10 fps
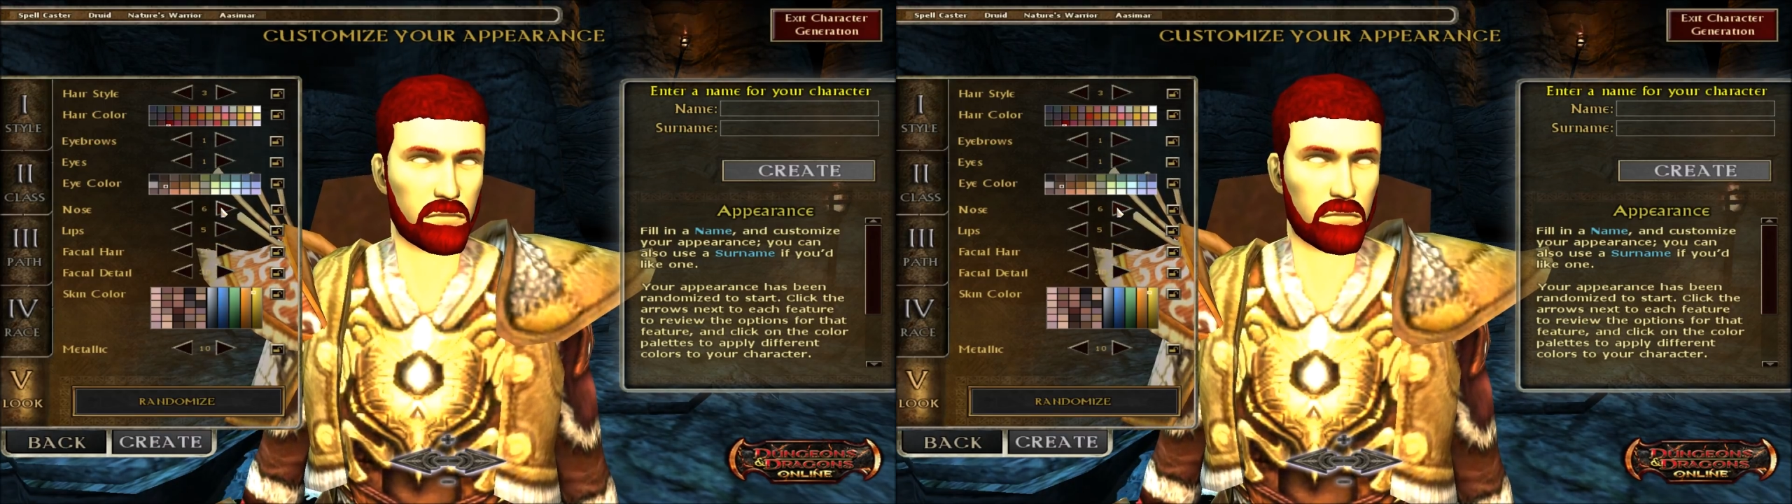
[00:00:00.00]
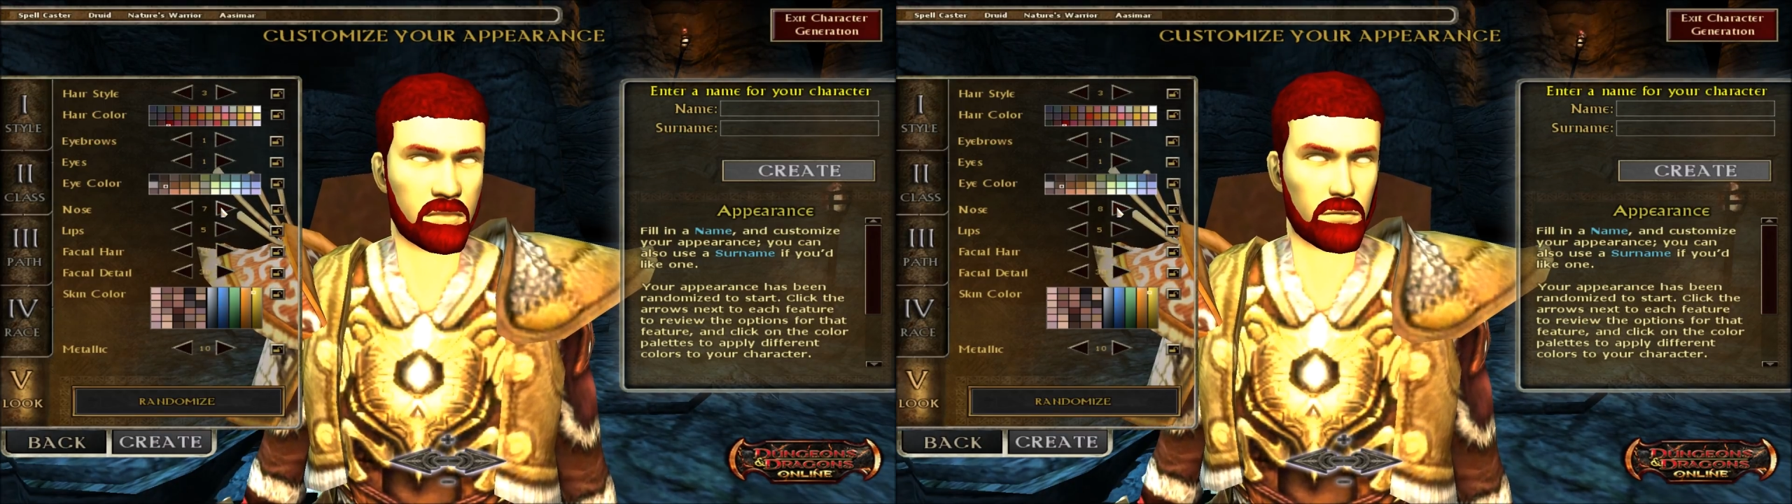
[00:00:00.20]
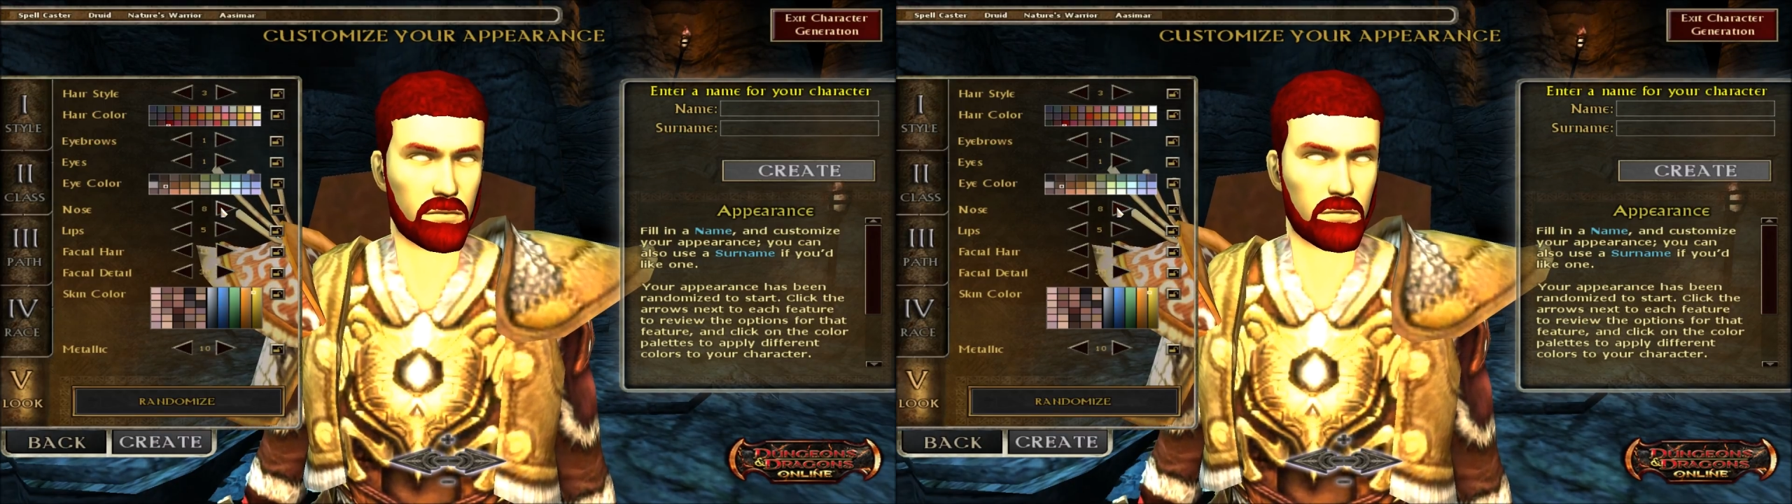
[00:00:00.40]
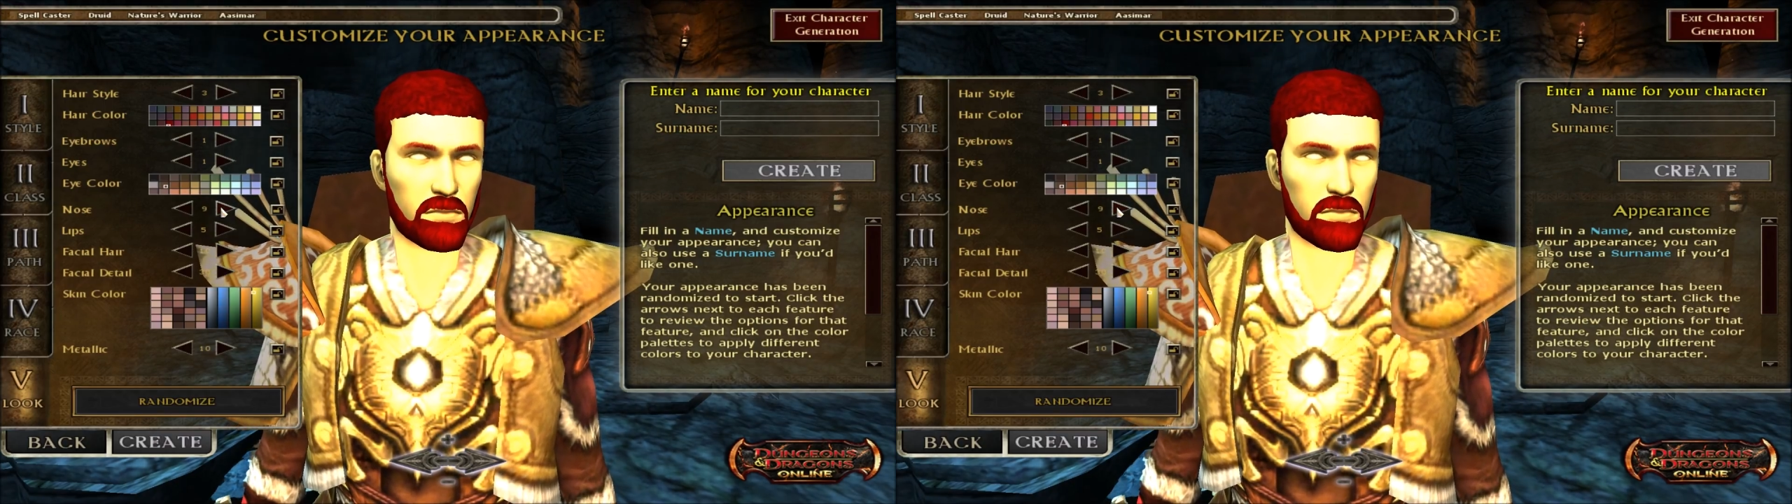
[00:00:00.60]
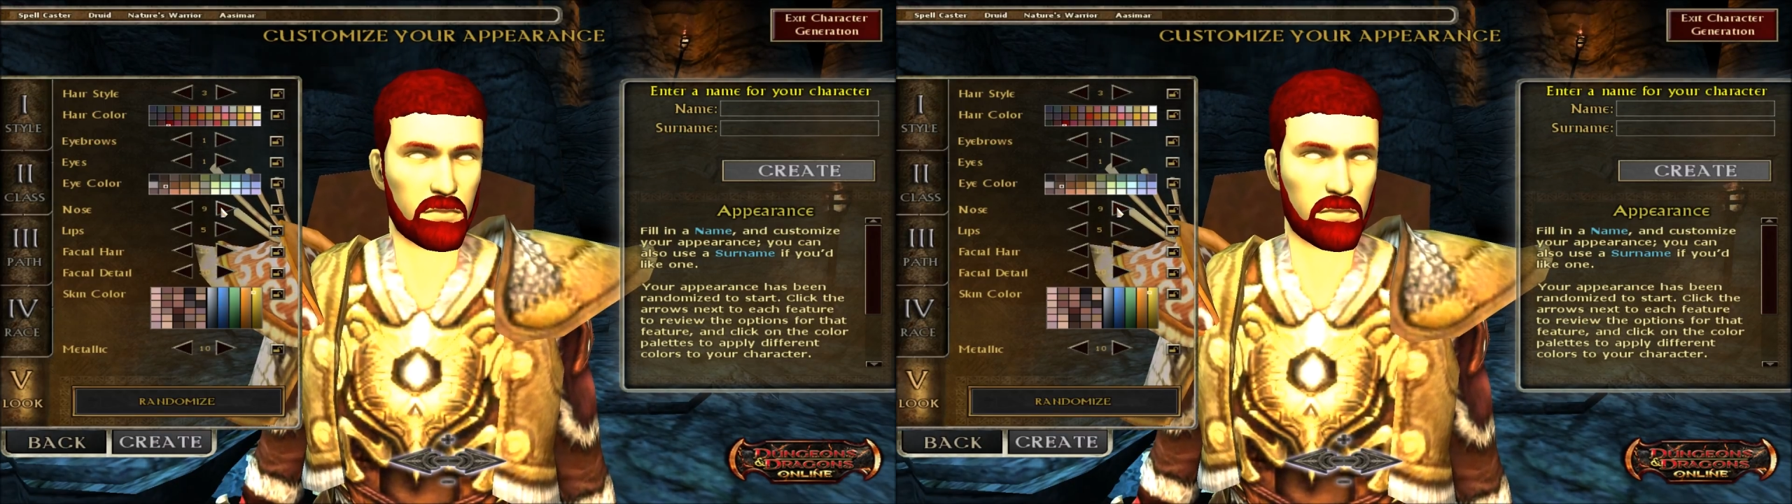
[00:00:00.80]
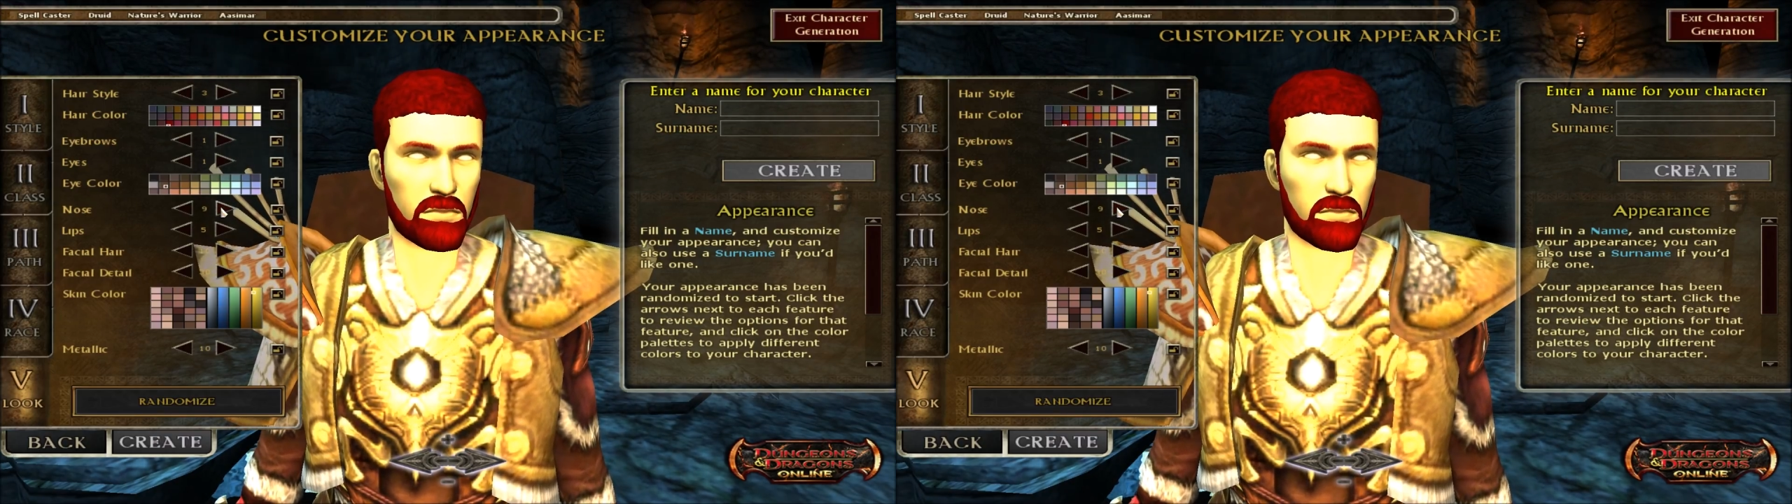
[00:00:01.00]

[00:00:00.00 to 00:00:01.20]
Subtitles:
Just a few options.